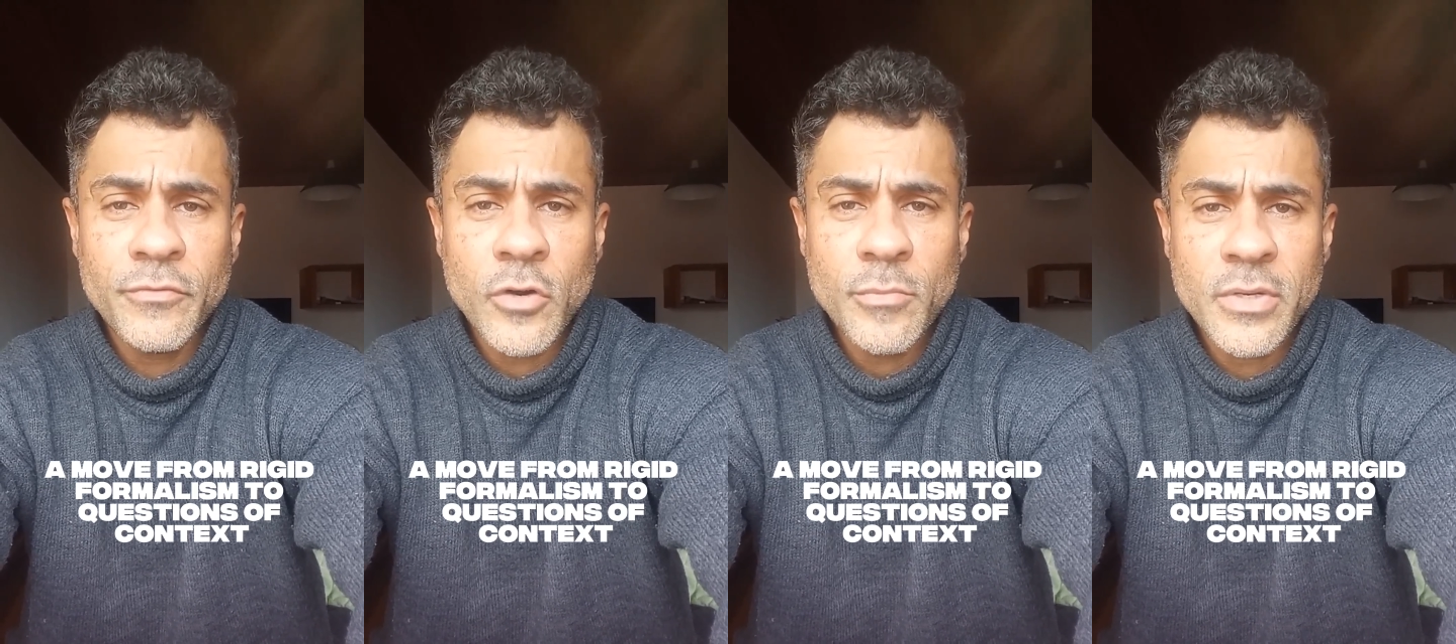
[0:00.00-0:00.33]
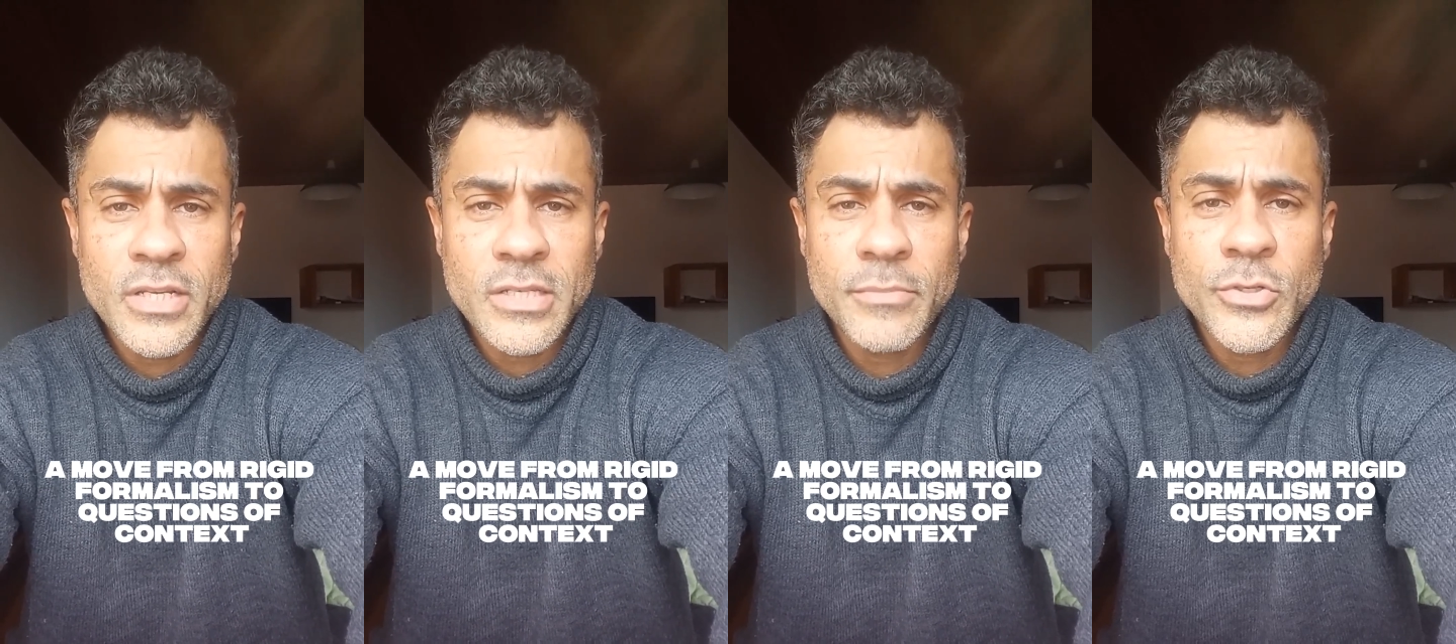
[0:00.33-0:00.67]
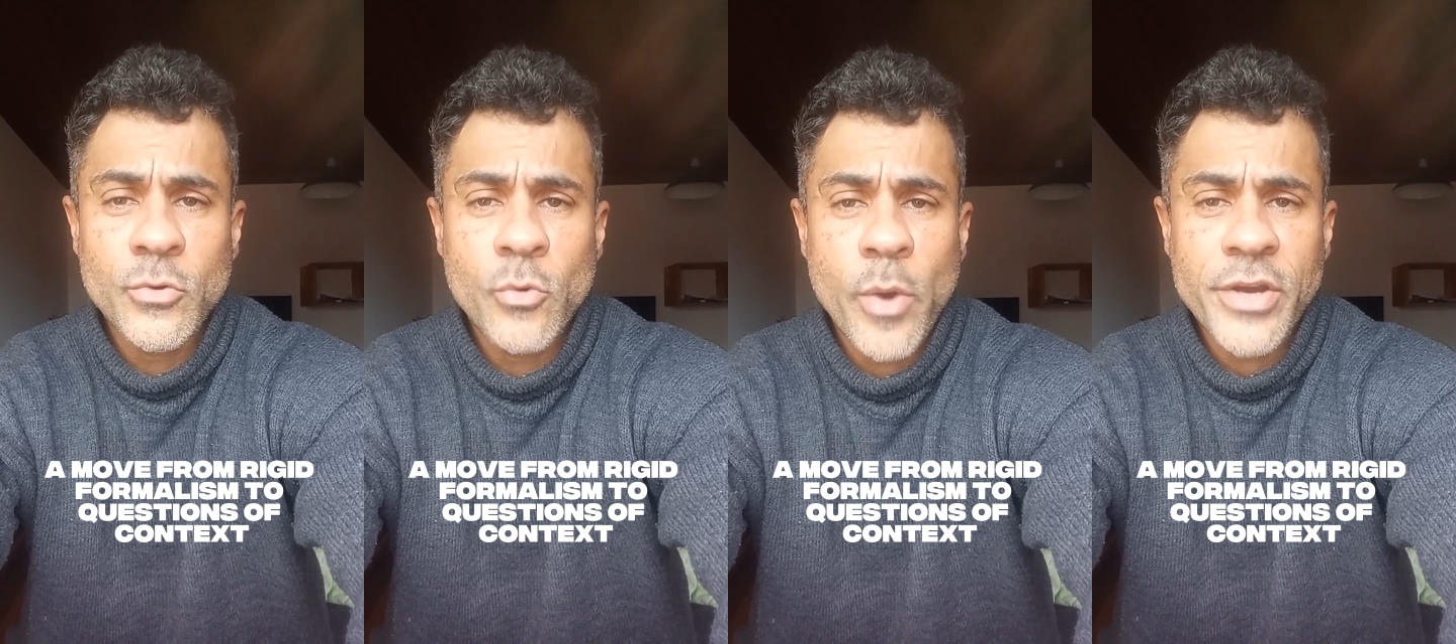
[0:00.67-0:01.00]
formalism
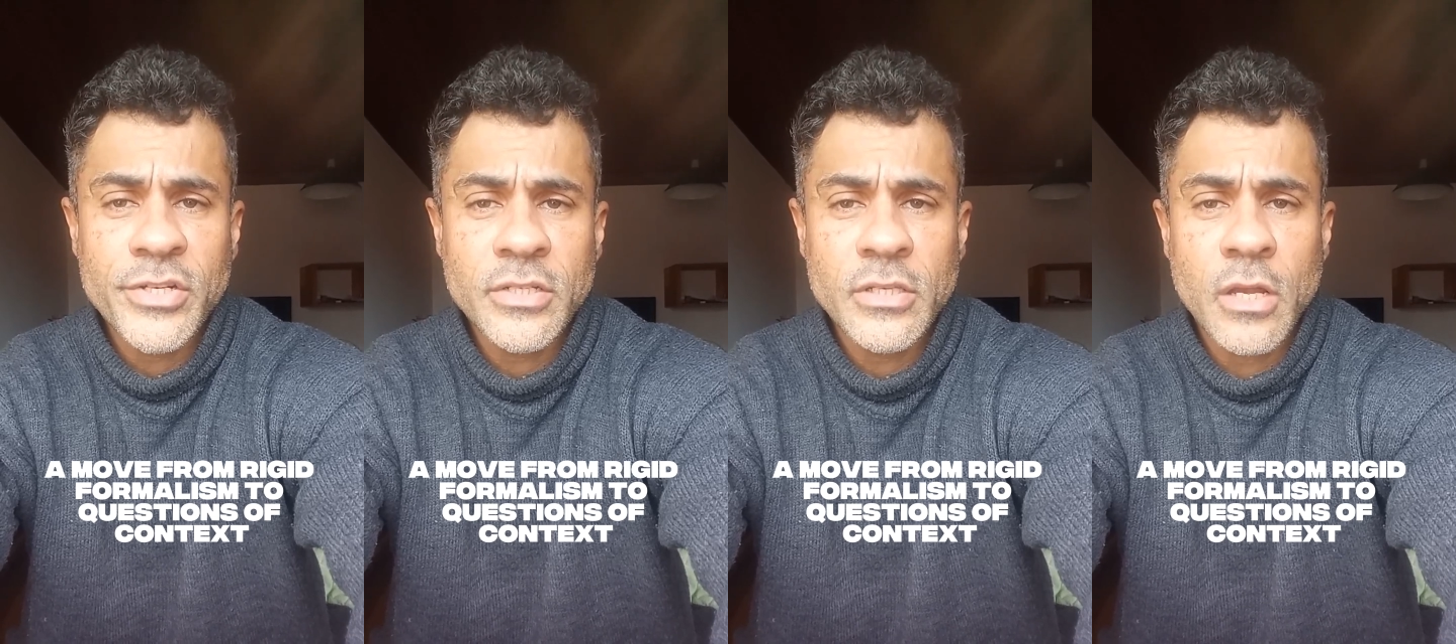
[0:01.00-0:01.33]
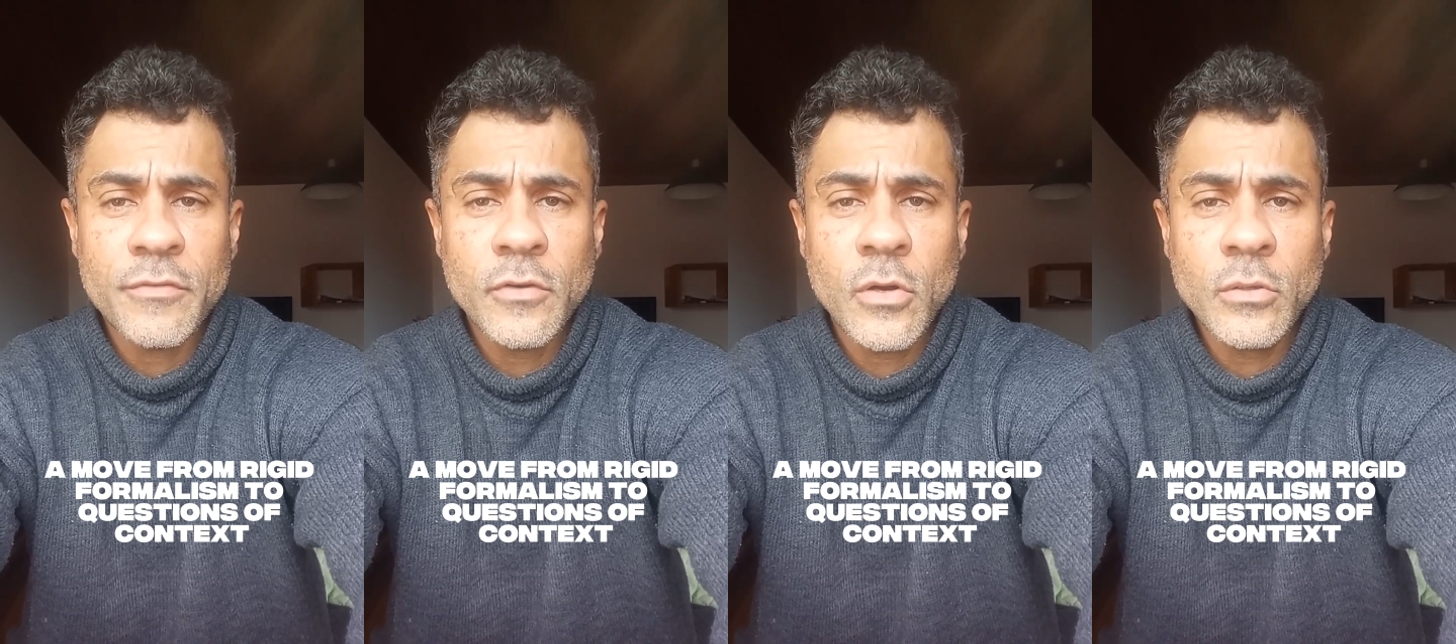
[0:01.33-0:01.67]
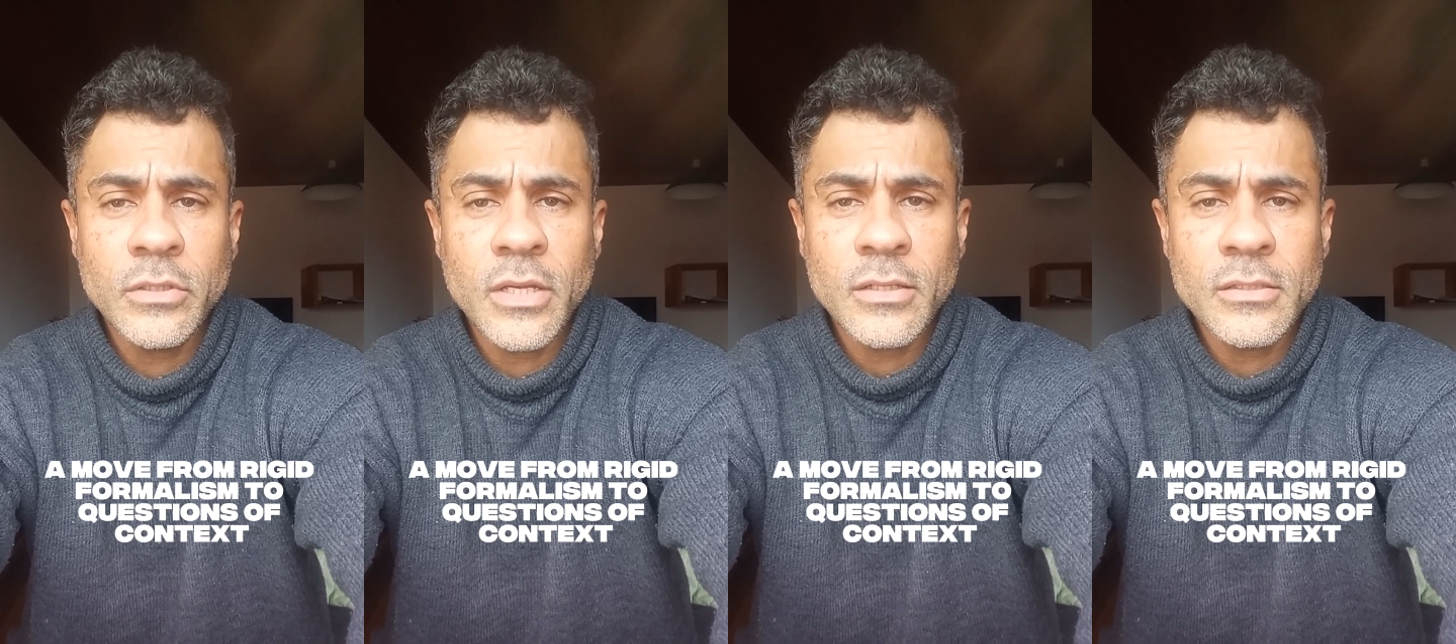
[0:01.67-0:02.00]
to questions of
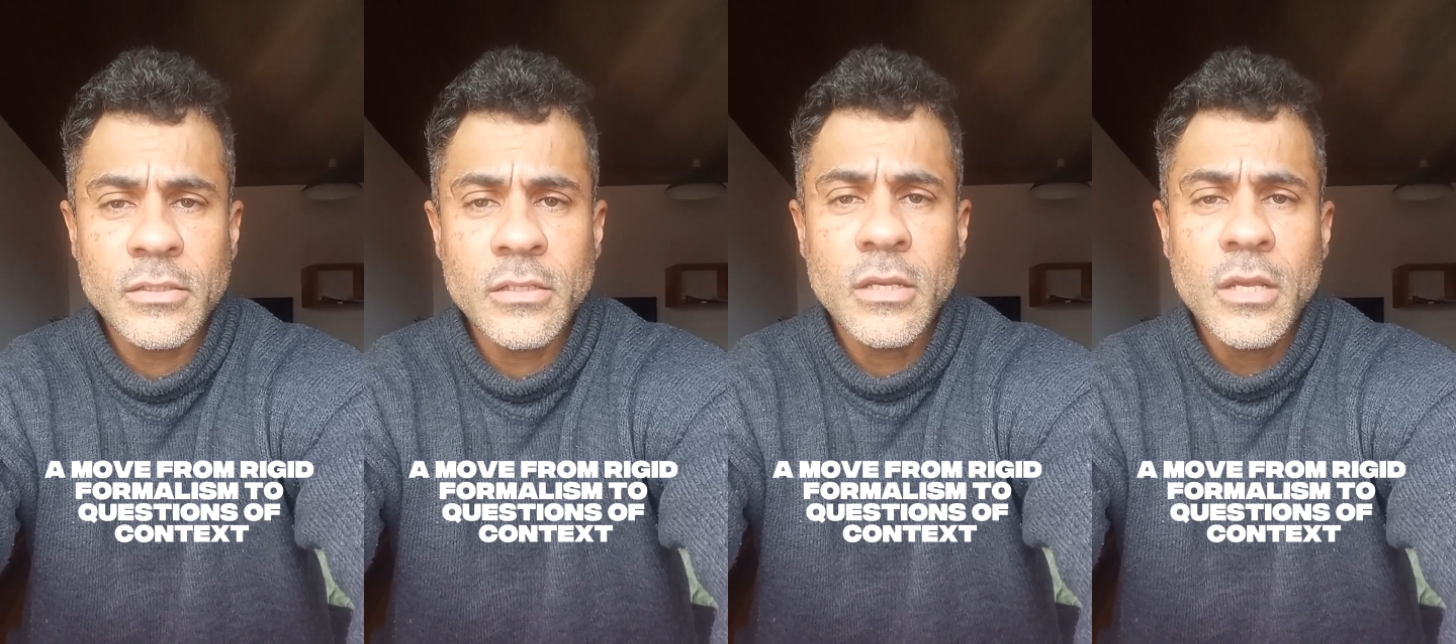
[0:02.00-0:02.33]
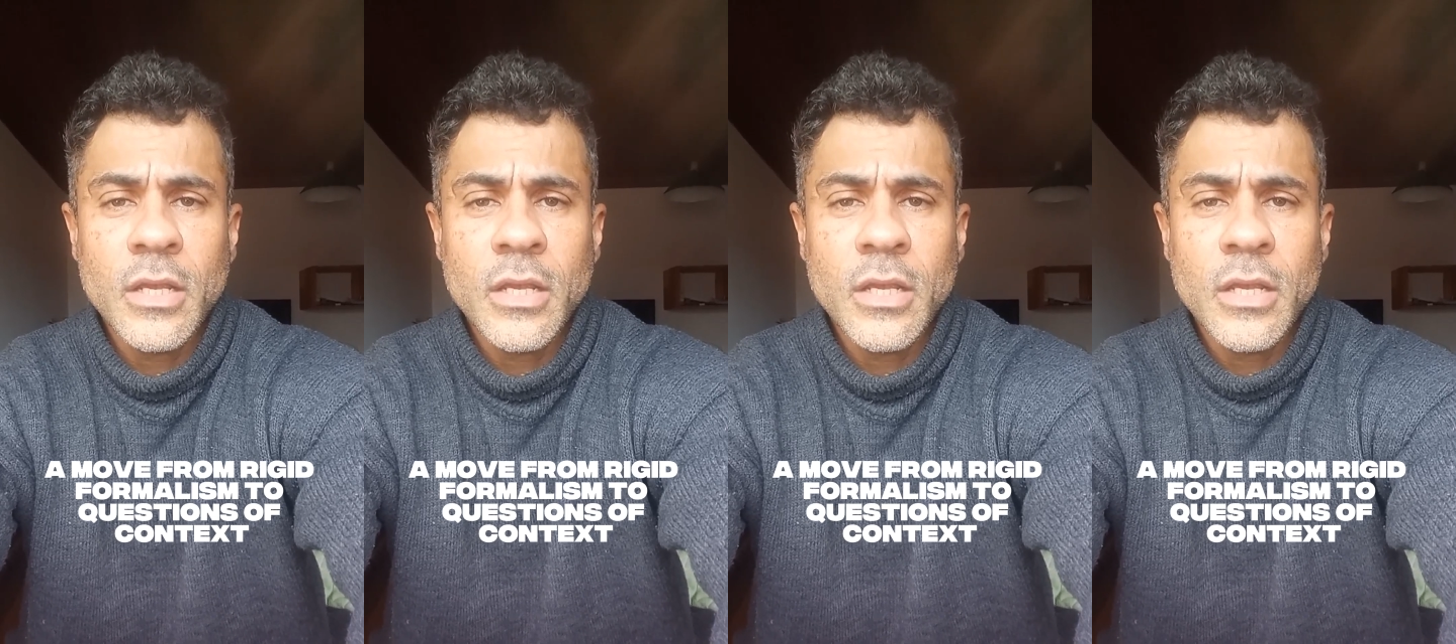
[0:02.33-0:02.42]
context,